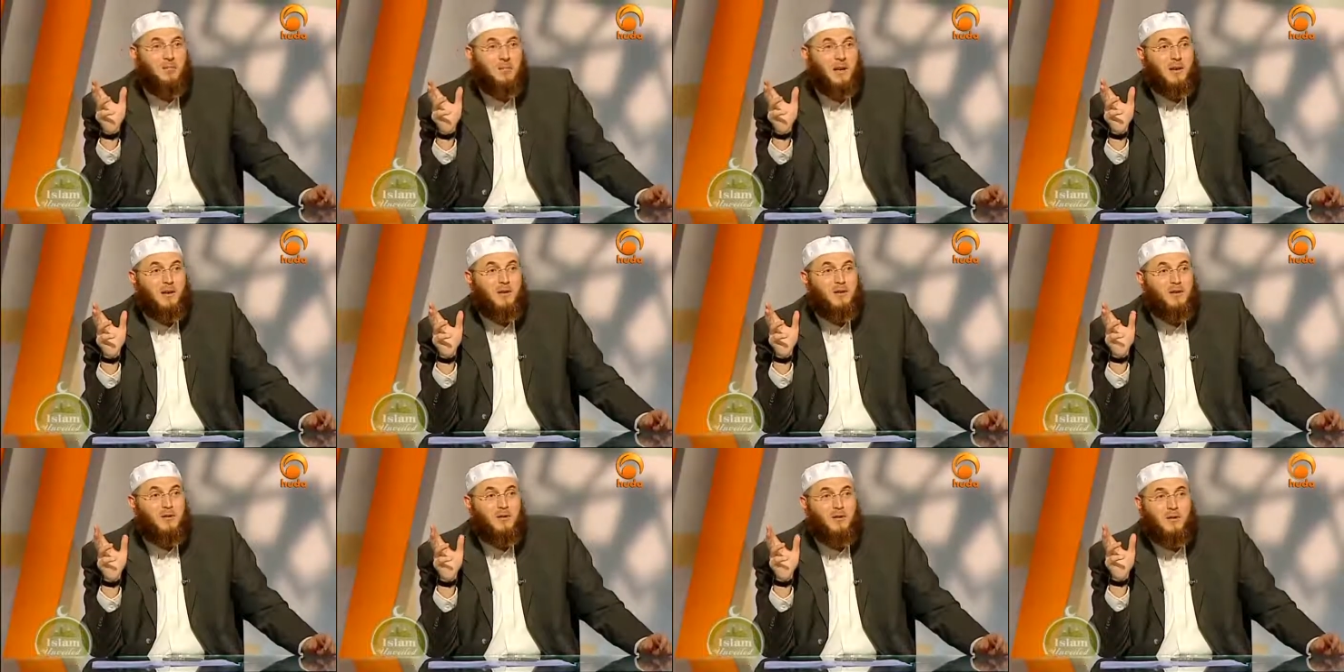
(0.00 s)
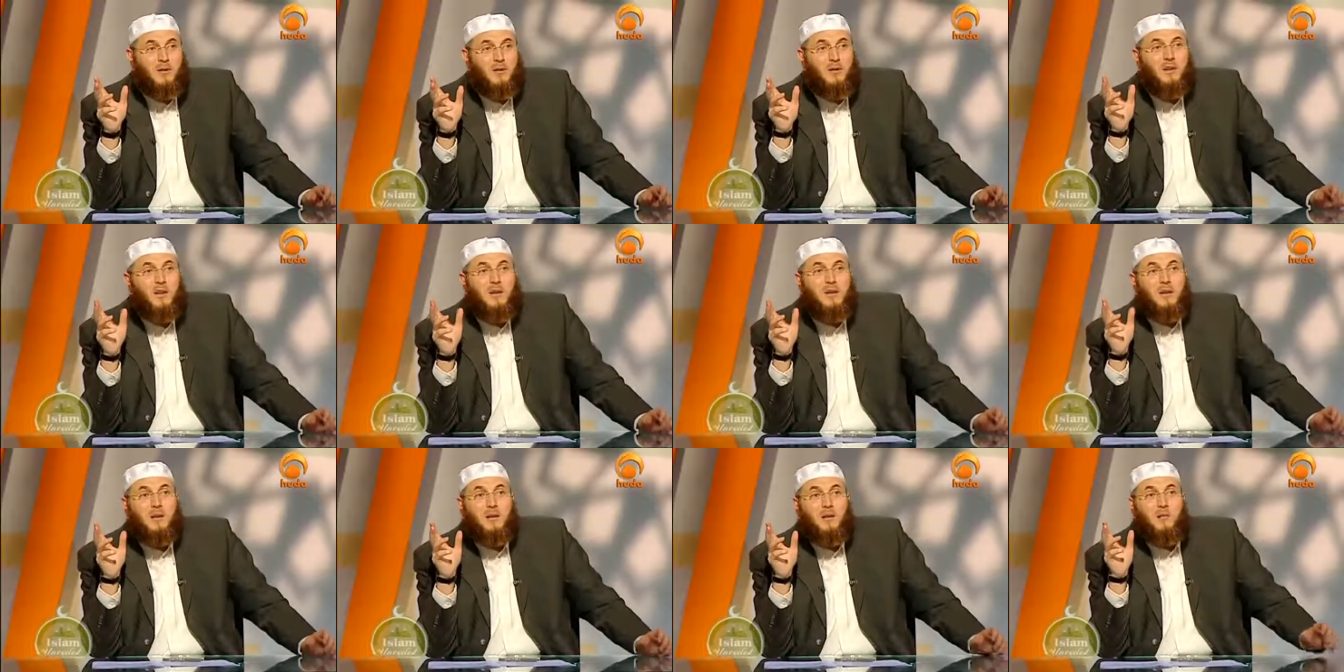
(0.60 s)
because it will
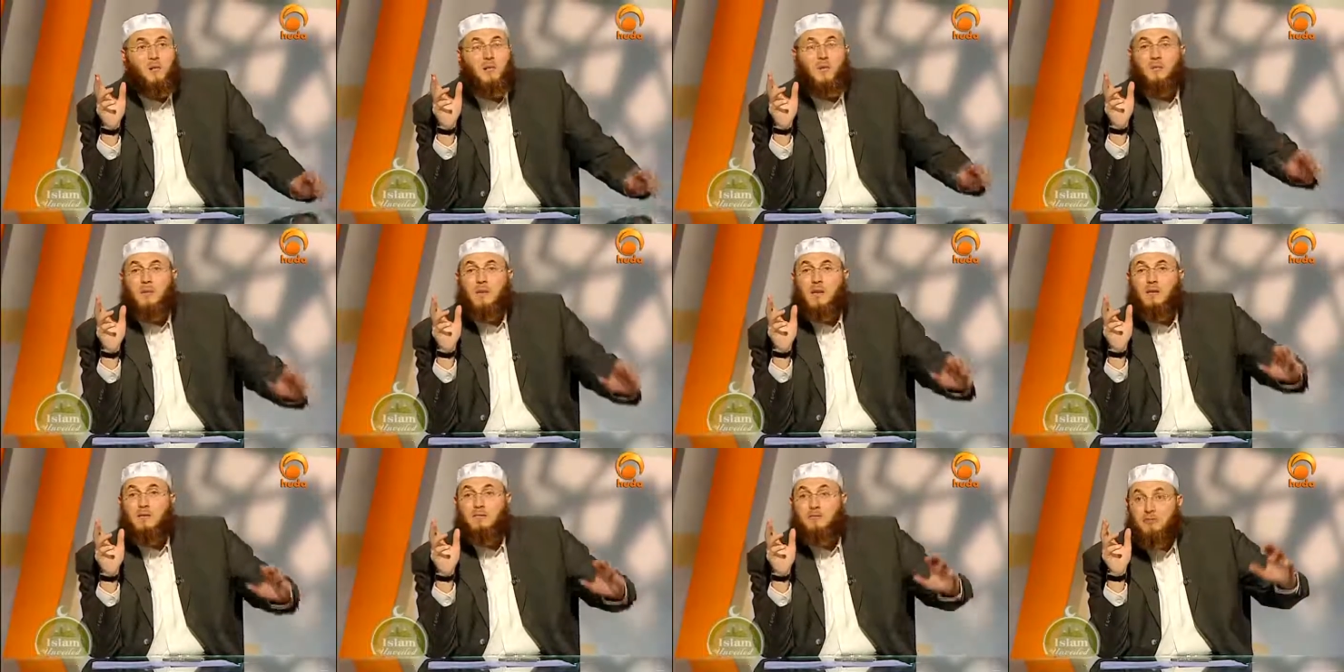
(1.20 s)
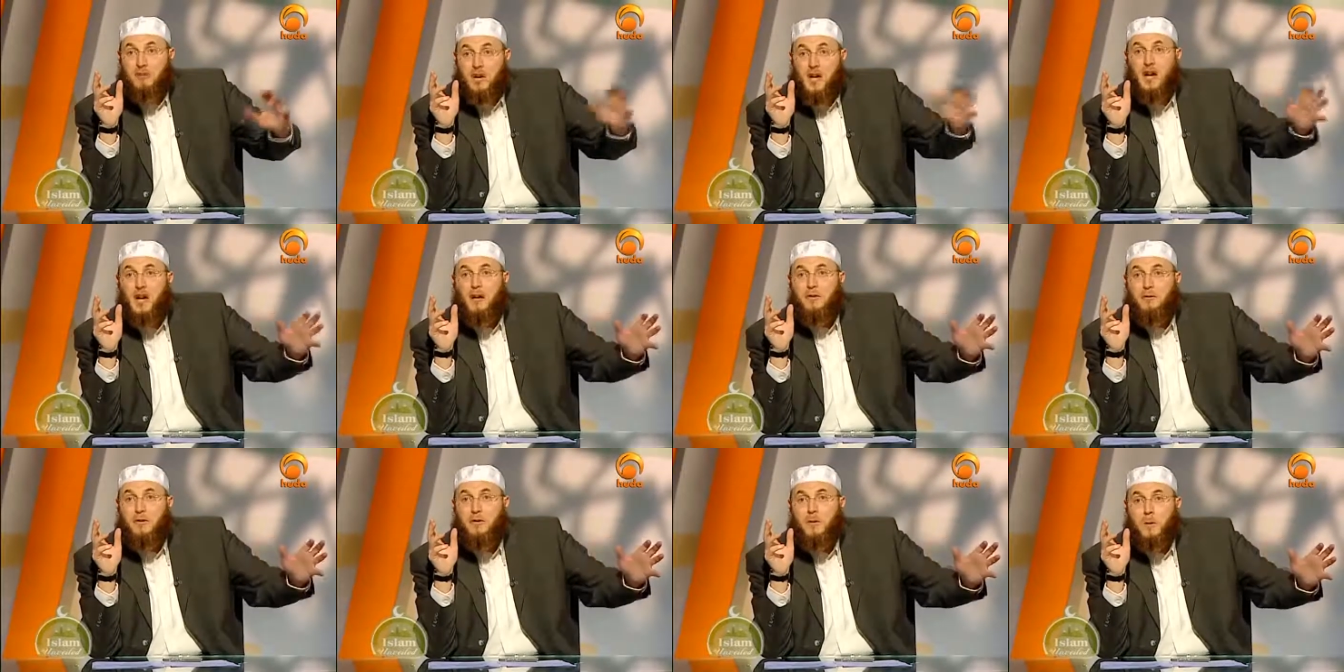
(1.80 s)
only be
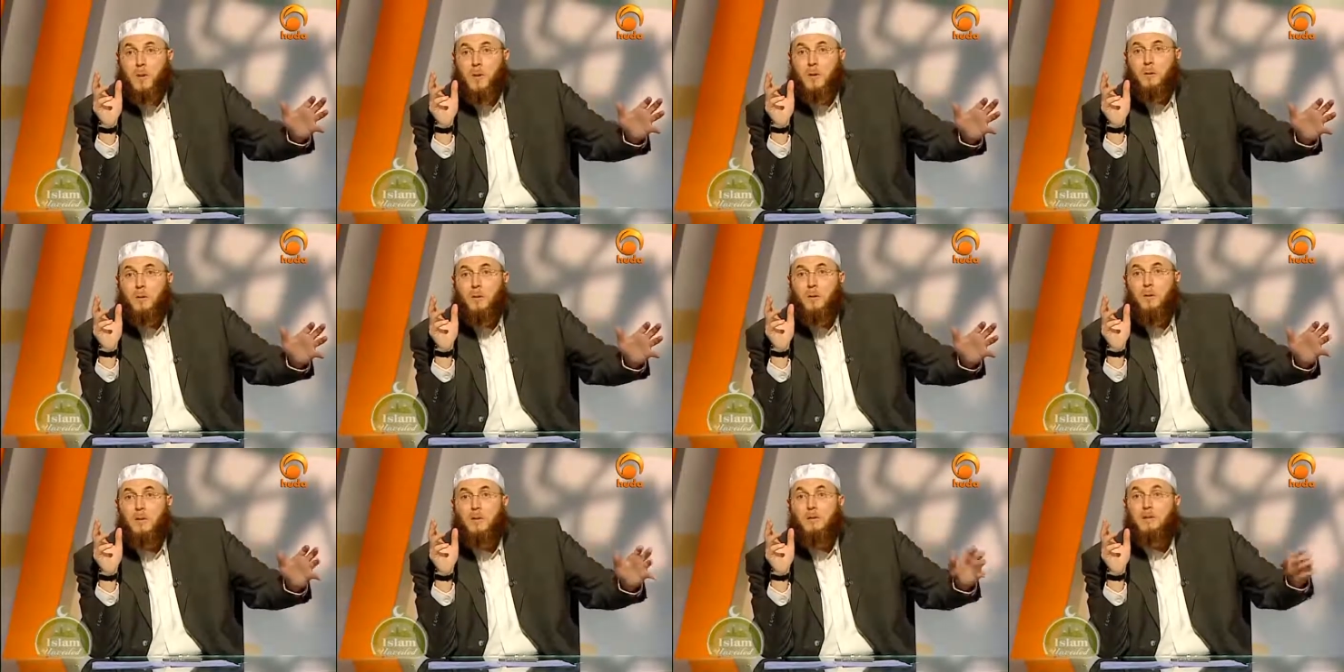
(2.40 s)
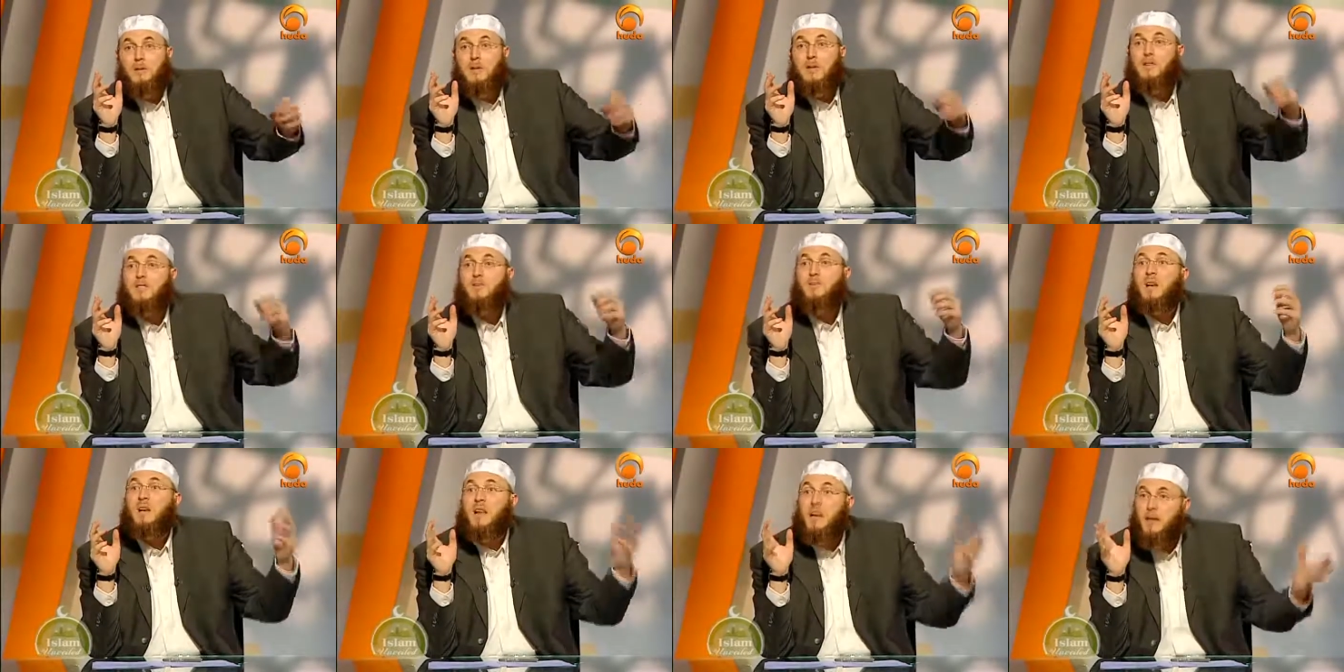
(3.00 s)
free for people to
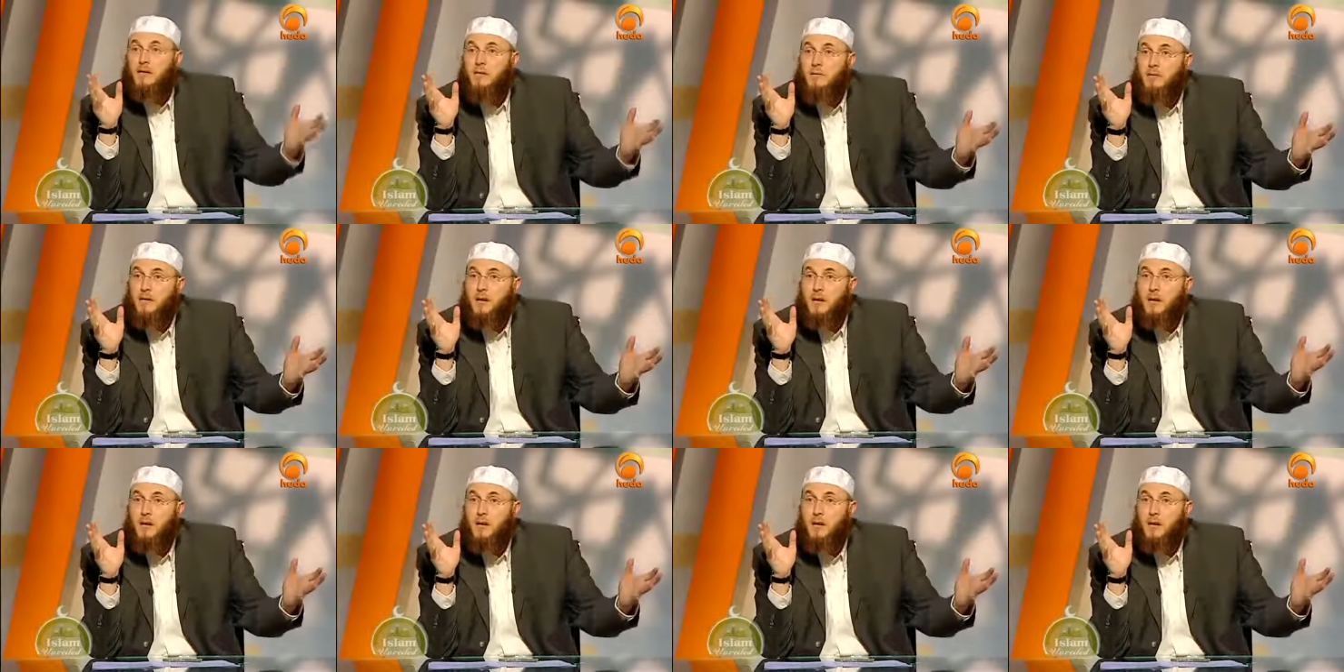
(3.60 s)
disbelieve,